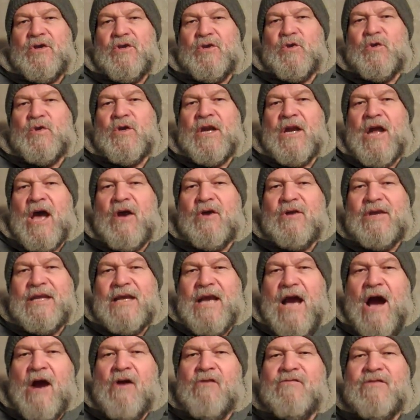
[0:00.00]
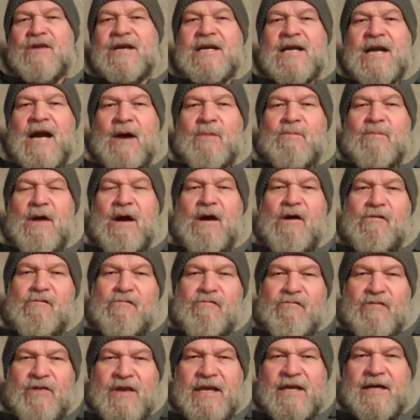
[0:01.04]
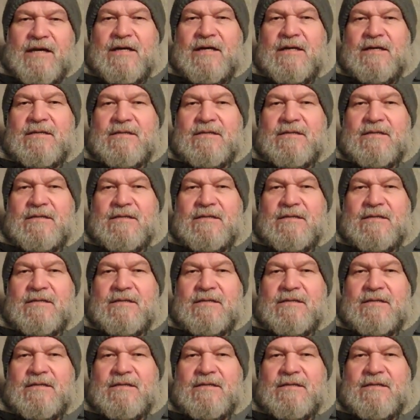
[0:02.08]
You can only overcome fear